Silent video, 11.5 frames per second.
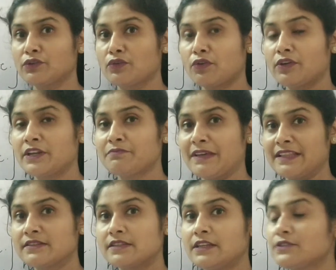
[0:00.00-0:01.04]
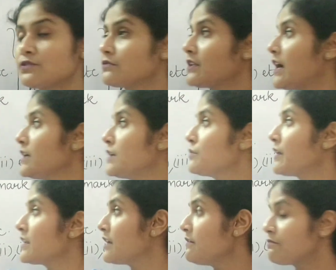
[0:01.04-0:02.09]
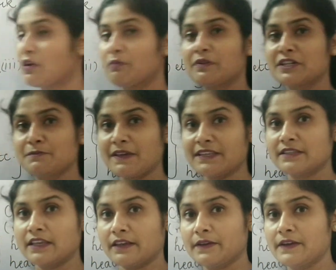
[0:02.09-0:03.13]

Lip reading: to draw in pencil so that you can give proper spacing.